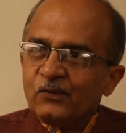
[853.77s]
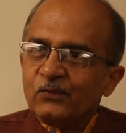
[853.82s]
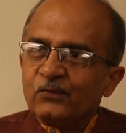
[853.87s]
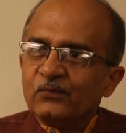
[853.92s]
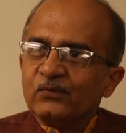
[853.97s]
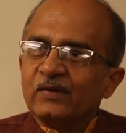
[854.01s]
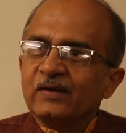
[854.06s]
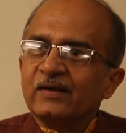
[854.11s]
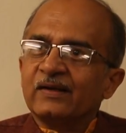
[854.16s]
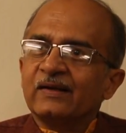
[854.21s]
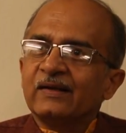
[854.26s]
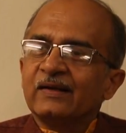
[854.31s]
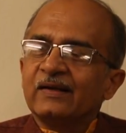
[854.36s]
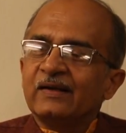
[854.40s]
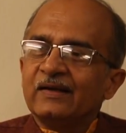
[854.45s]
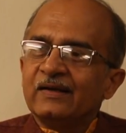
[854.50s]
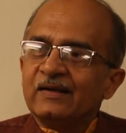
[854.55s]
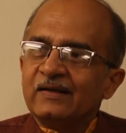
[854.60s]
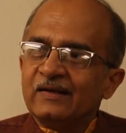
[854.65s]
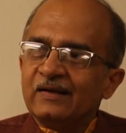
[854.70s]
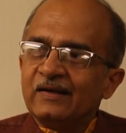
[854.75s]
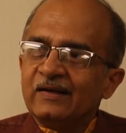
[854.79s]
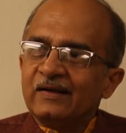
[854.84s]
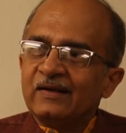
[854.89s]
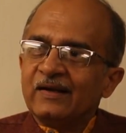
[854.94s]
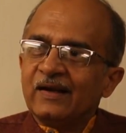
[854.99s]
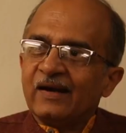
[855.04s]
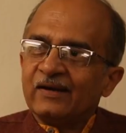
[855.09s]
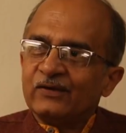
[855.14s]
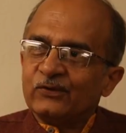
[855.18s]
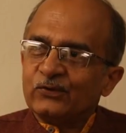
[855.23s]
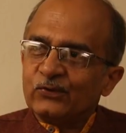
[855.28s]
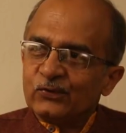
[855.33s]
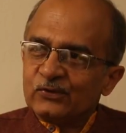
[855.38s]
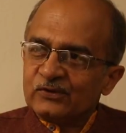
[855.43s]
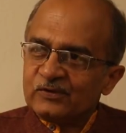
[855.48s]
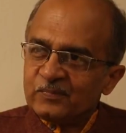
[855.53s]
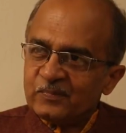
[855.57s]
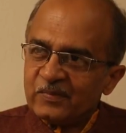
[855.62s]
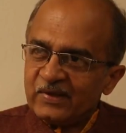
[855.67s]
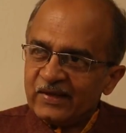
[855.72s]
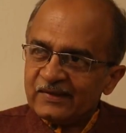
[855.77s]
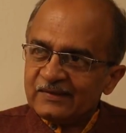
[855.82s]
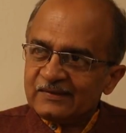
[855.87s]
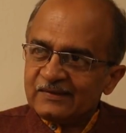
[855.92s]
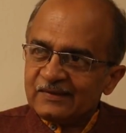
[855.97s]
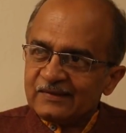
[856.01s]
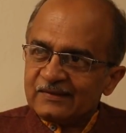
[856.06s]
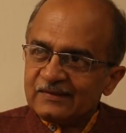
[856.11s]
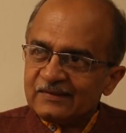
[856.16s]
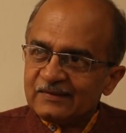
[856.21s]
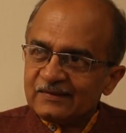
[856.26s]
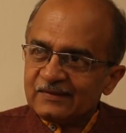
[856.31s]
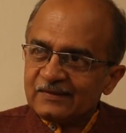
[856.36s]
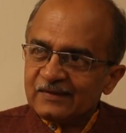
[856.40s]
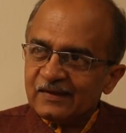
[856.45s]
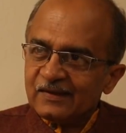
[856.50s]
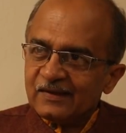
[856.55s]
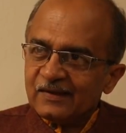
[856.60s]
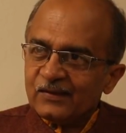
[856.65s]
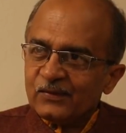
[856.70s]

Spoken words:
were indeed at those places